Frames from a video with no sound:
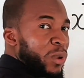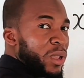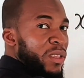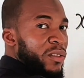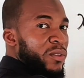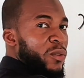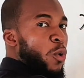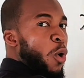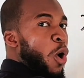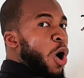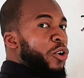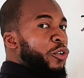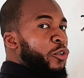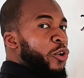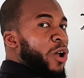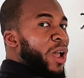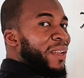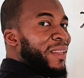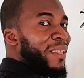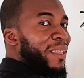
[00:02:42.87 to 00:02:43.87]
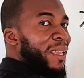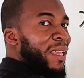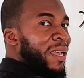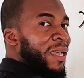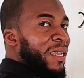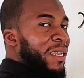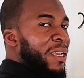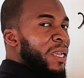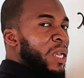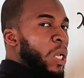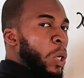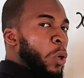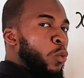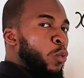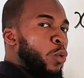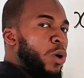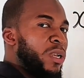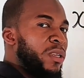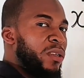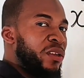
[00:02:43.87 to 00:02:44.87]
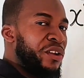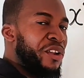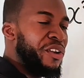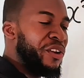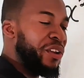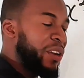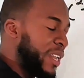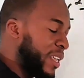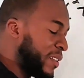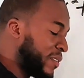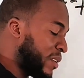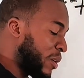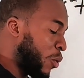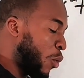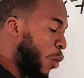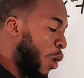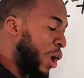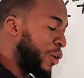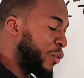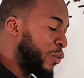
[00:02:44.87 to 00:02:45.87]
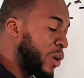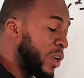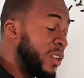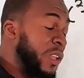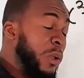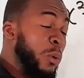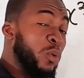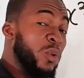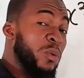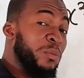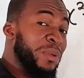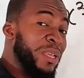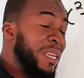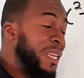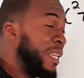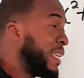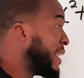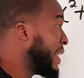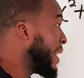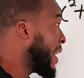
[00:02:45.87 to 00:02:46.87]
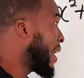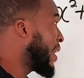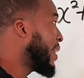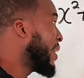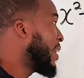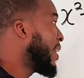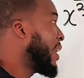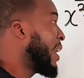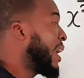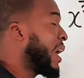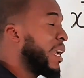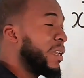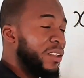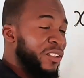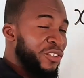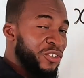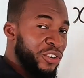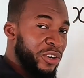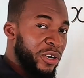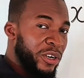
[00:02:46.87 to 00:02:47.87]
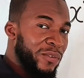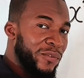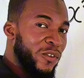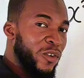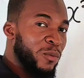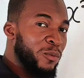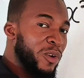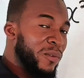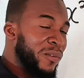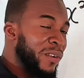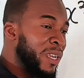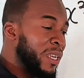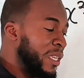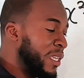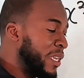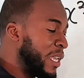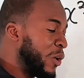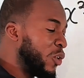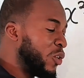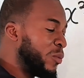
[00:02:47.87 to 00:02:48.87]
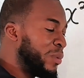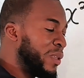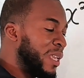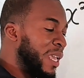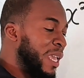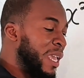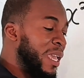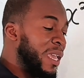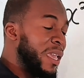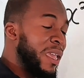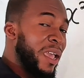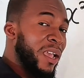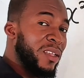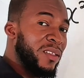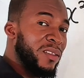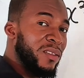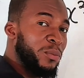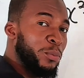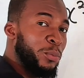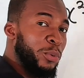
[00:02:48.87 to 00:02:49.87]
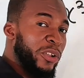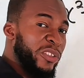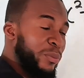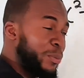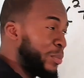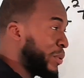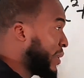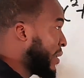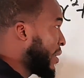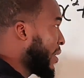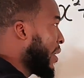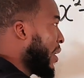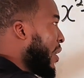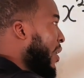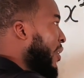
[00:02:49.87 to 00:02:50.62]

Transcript: is quadratic, 1 degree less than quadratic will be linear, and the general form of a linear will be ax plus b.